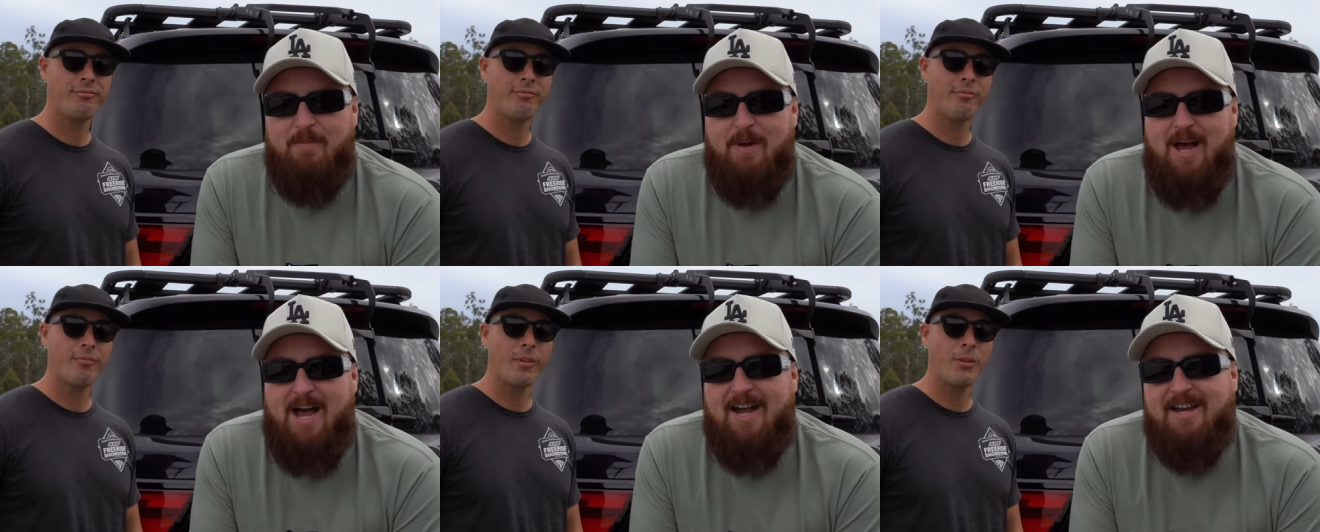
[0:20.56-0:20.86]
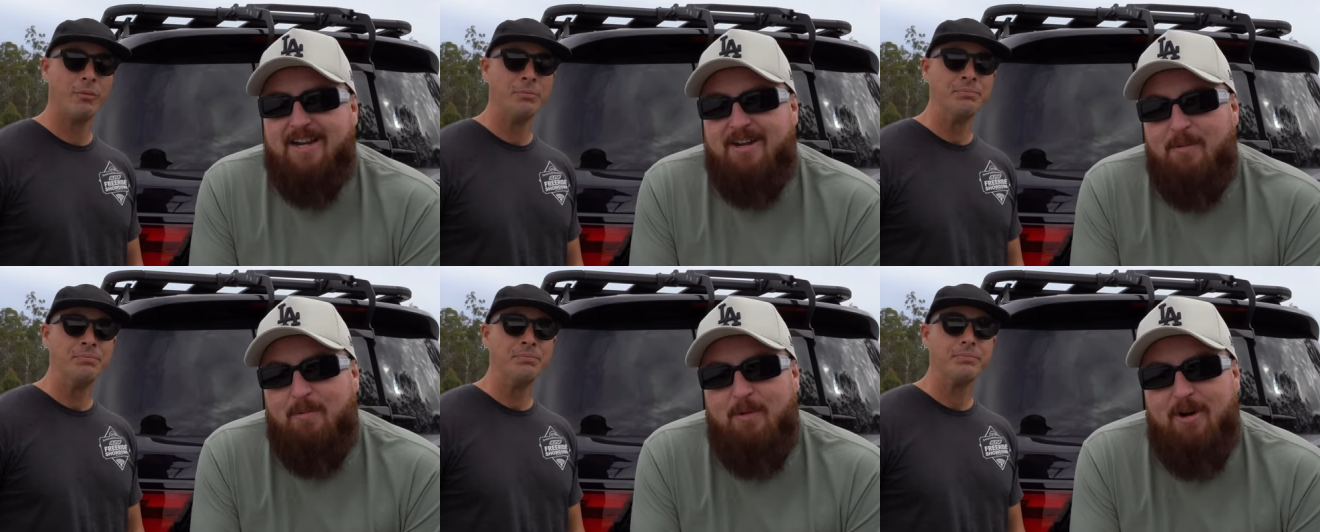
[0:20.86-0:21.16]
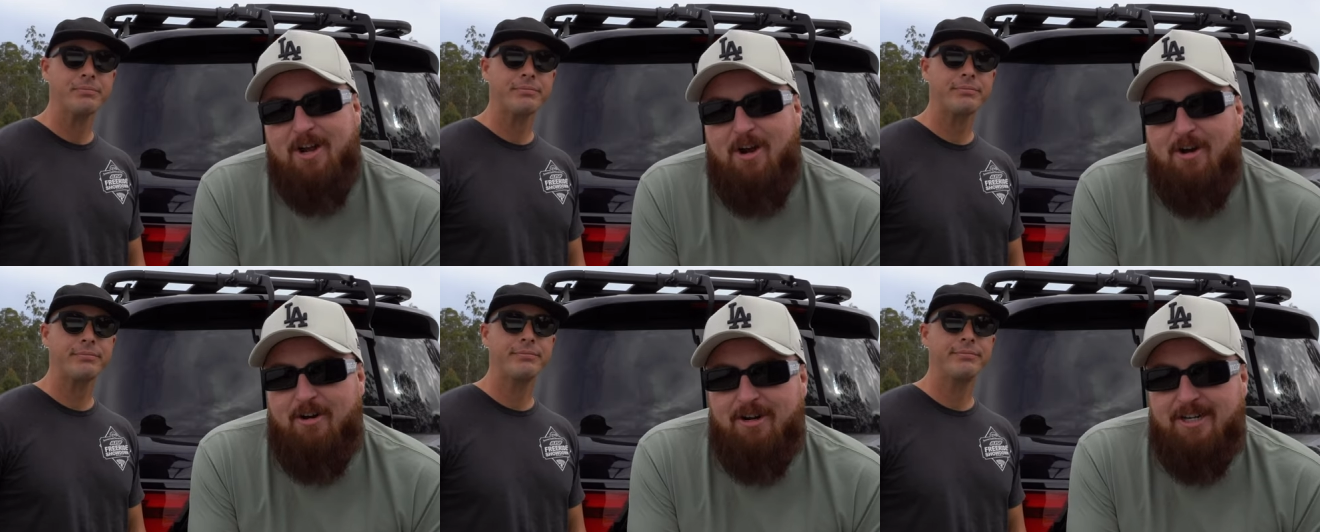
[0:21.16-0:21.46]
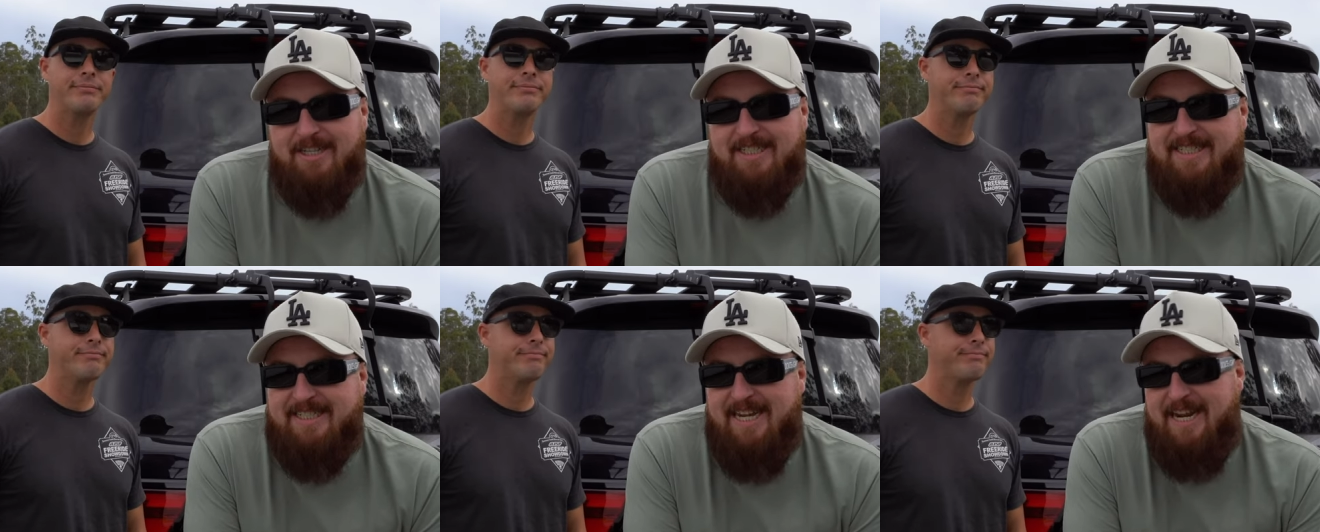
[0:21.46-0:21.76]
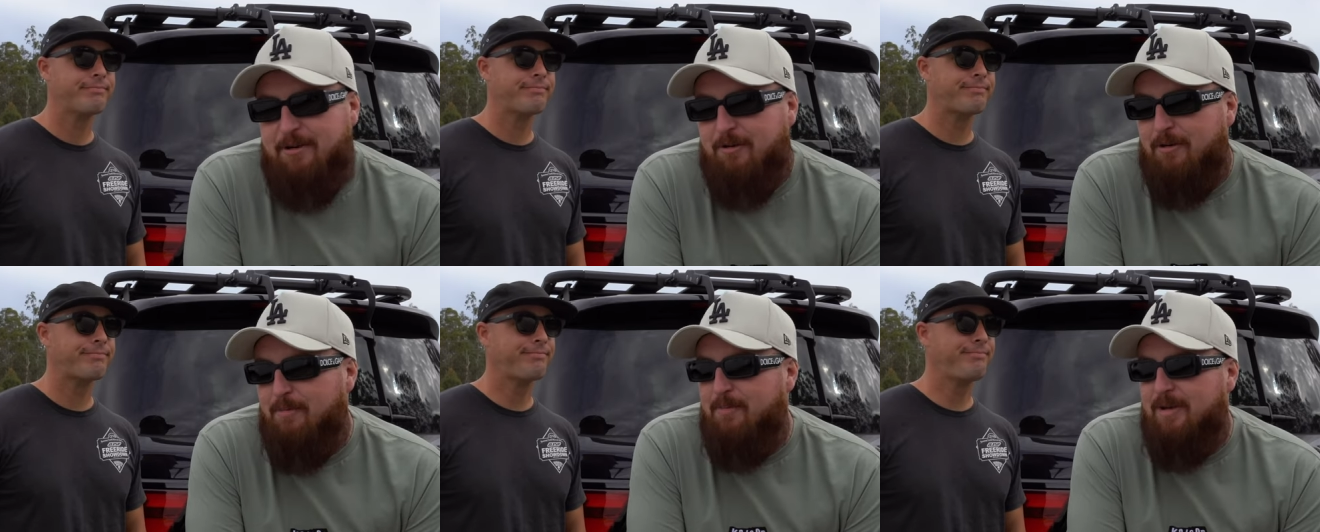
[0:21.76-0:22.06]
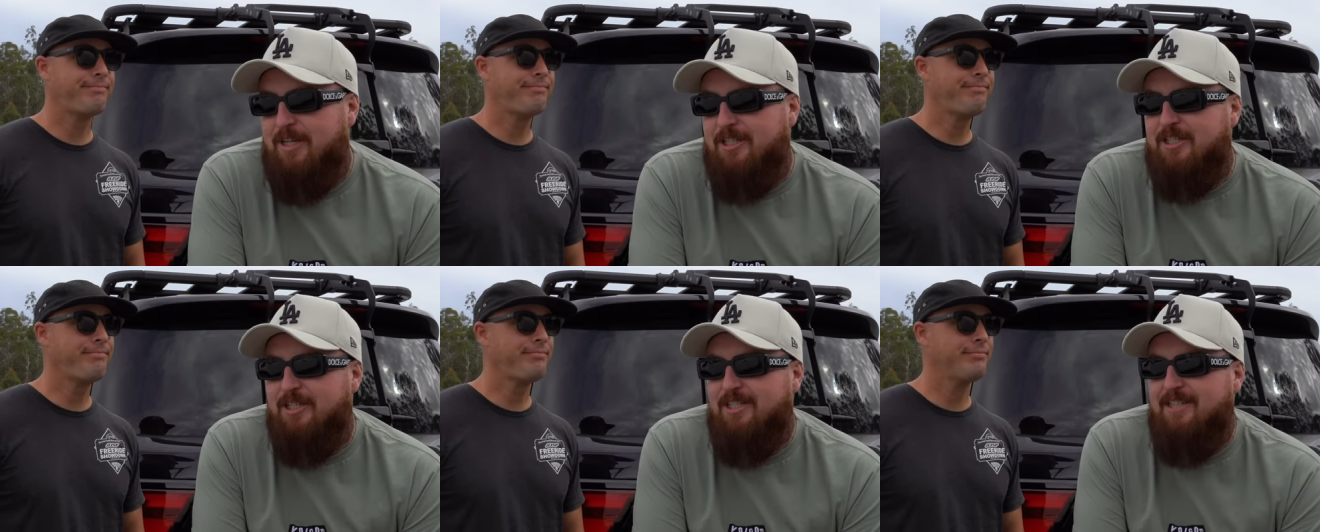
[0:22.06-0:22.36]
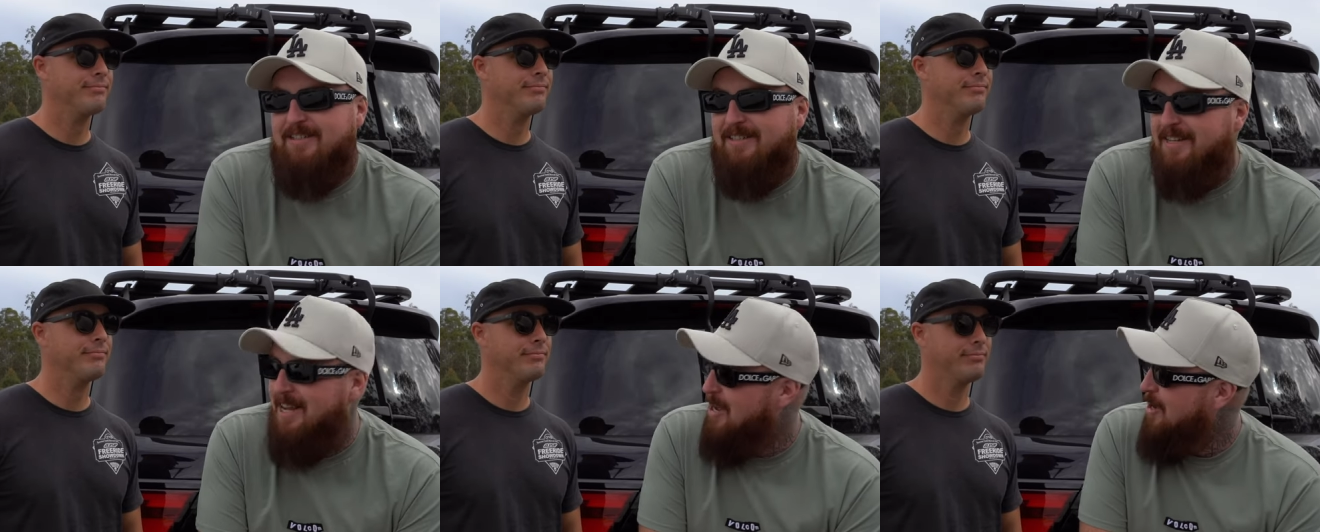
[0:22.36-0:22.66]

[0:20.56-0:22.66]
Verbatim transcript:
Speaker 1: back. We're going on a secret mission.